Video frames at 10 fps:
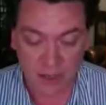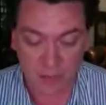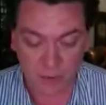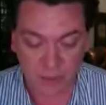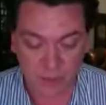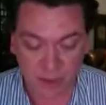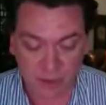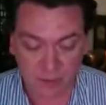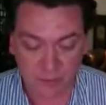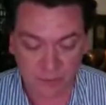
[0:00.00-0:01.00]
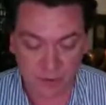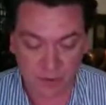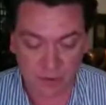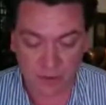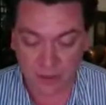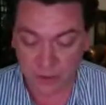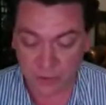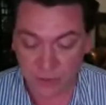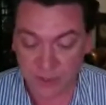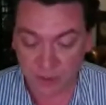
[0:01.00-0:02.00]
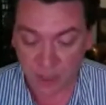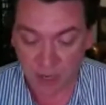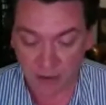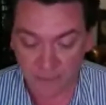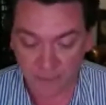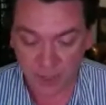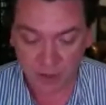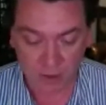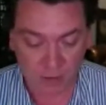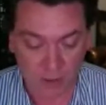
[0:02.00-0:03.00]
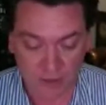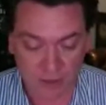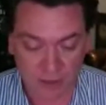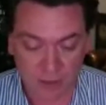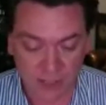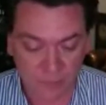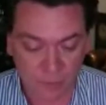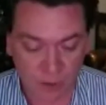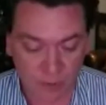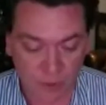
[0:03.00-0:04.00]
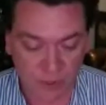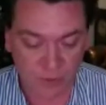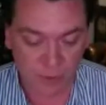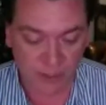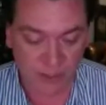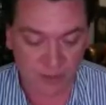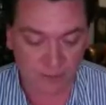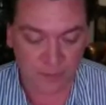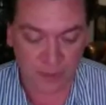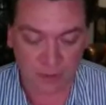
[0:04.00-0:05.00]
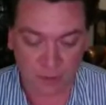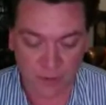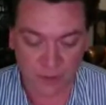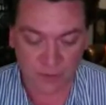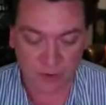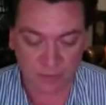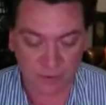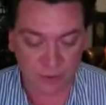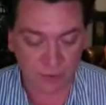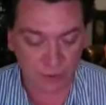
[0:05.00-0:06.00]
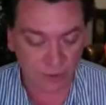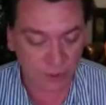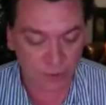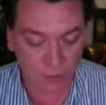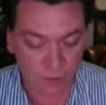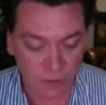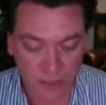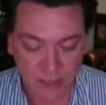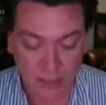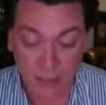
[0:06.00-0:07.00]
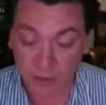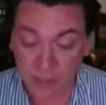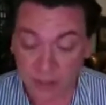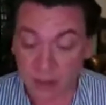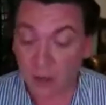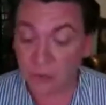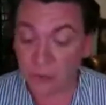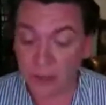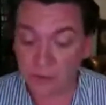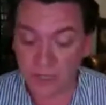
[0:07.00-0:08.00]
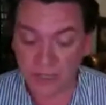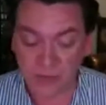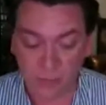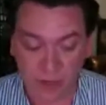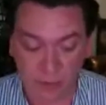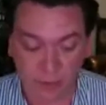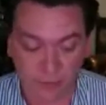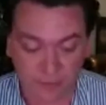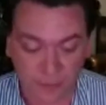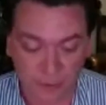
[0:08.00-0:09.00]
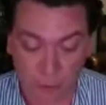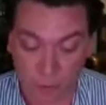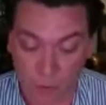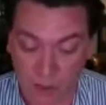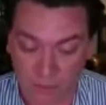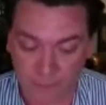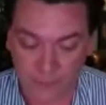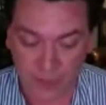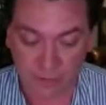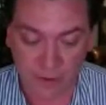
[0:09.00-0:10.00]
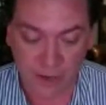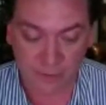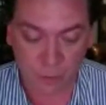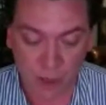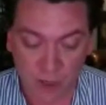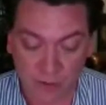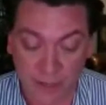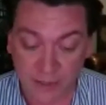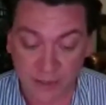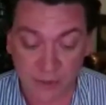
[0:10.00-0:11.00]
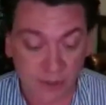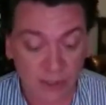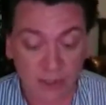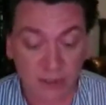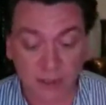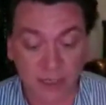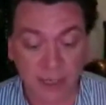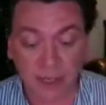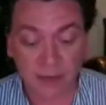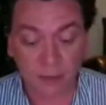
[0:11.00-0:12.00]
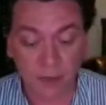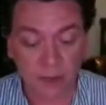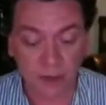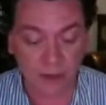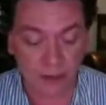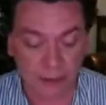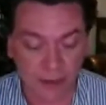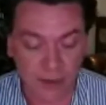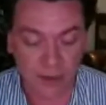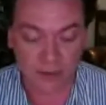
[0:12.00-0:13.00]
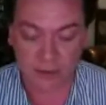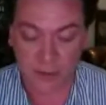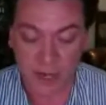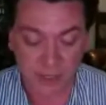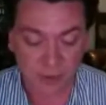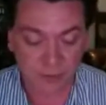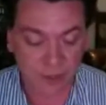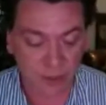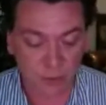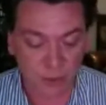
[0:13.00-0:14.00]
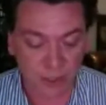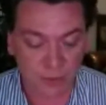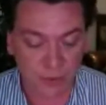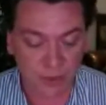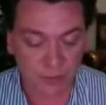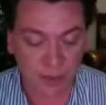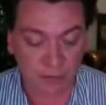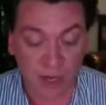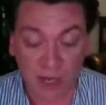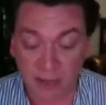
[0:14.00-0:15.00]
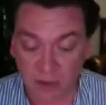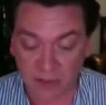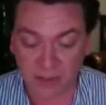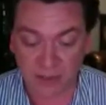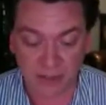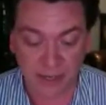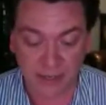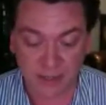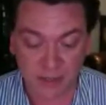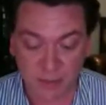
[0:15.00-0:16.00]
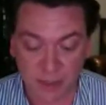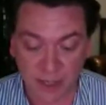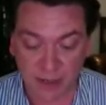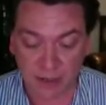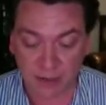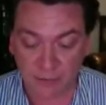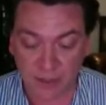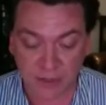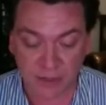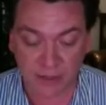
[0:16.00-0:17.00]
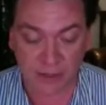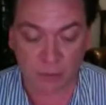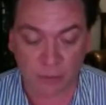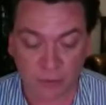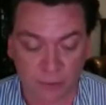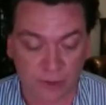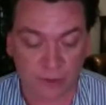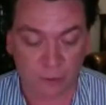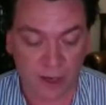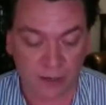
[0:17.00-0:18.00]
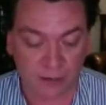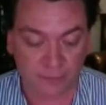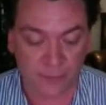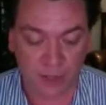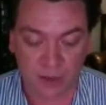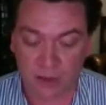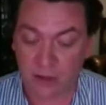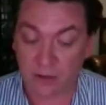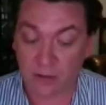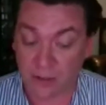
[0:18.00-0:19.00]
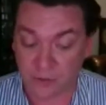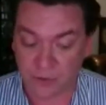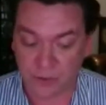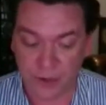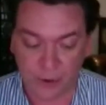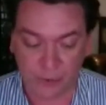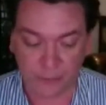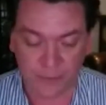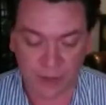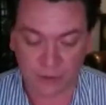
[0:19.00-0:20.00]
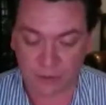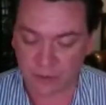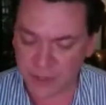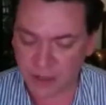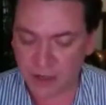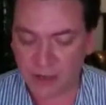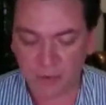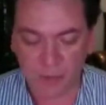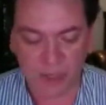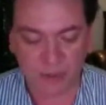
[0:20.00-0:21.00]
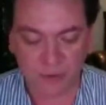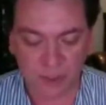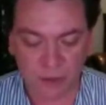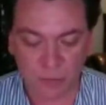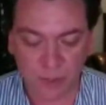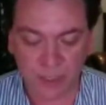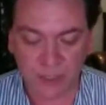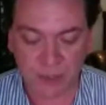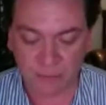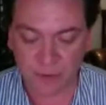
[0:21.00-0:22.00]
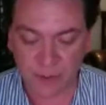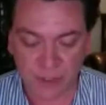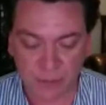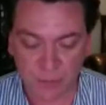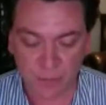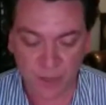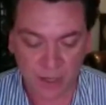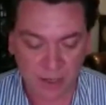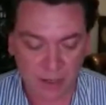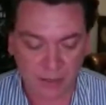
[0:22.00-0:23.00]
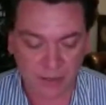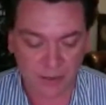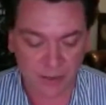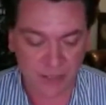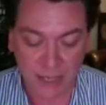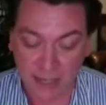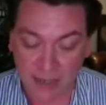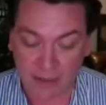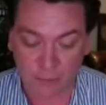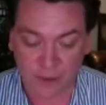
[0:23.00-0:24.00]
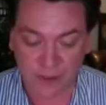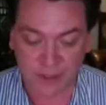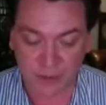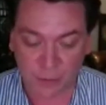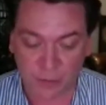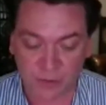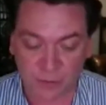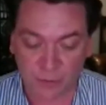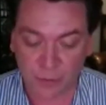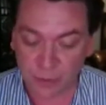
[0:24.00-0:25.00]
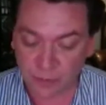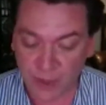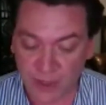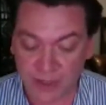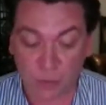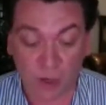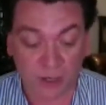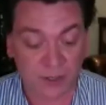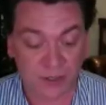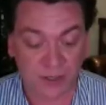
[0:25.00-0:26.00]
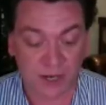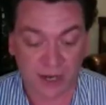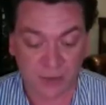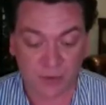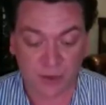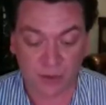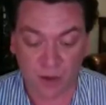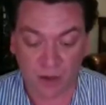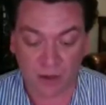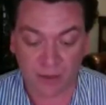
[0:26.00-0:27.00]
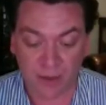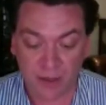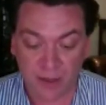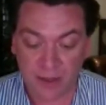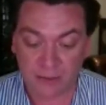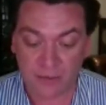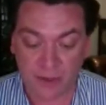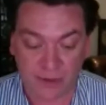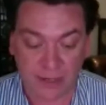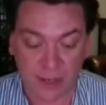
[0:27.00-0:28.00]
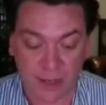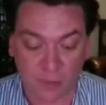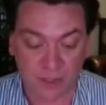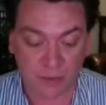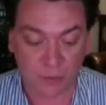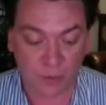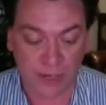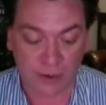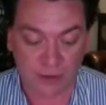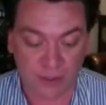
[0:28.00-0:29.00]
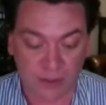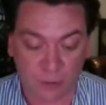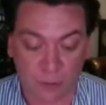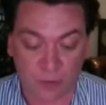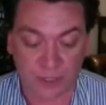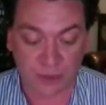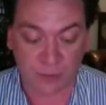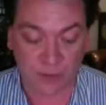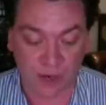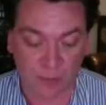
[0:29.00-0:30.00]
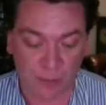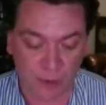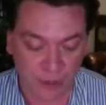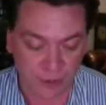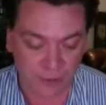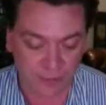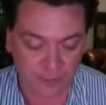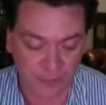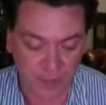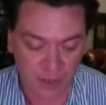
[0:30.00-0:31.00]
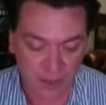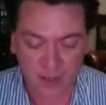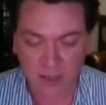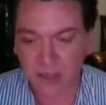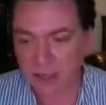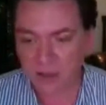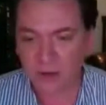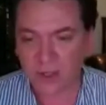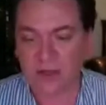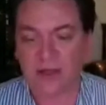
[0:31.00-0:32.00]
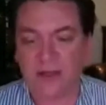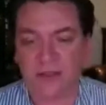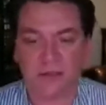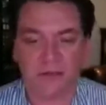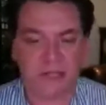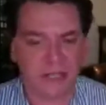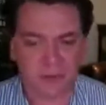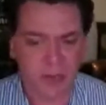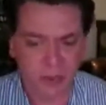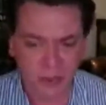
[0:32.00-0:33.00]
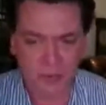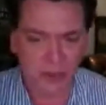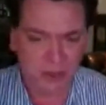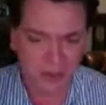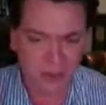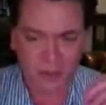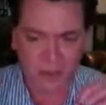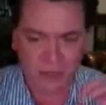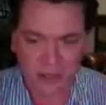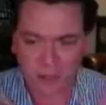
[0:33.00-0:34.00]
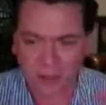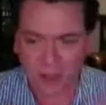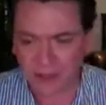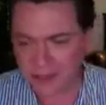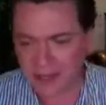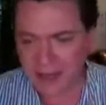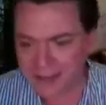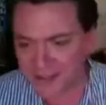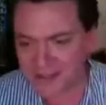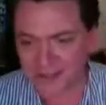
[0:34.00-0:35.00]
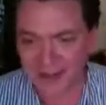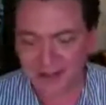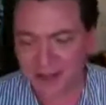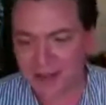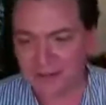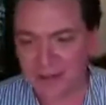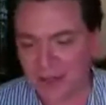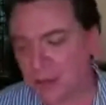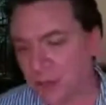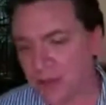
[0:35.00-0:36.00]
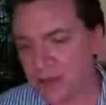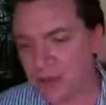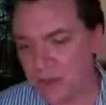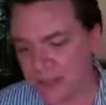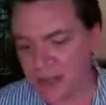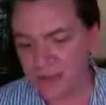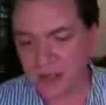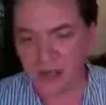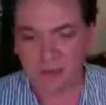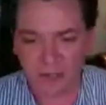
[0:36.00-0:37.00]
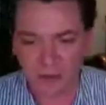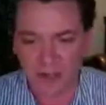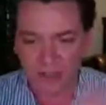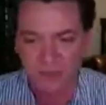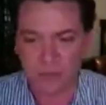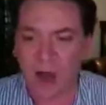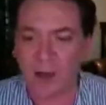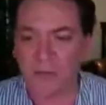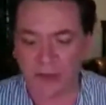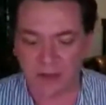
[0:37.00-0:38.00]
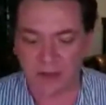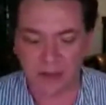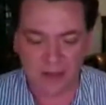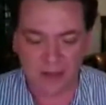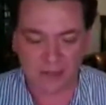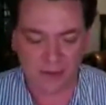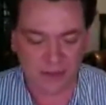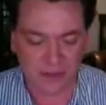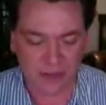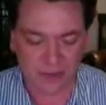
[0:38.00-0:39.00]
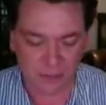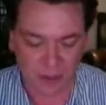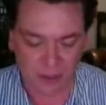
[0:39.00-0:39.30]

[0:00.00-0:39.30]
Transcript: and perspective instruments lie. A cloth and a glass of water must be present. He lowers himself onto a low stool and he looks at an unwritten piece of paper for a while. If after a while he answers that he cannot see anything written on there, then the master of ceremonies puts a pair of eyeglasses and asks him again if he is not able to read the writing. The answer is no. During this time, the master of ceremonies comforts him as good as he can and raises his hopes for improvement as he washes his eyes with a cloth. And if nothing helps, he will announce that they will proceed with the operation. He then goes on to take some instruments and pretend to pluck at his eyes and that kind of thing. But in the meantime, they make a swap and they say,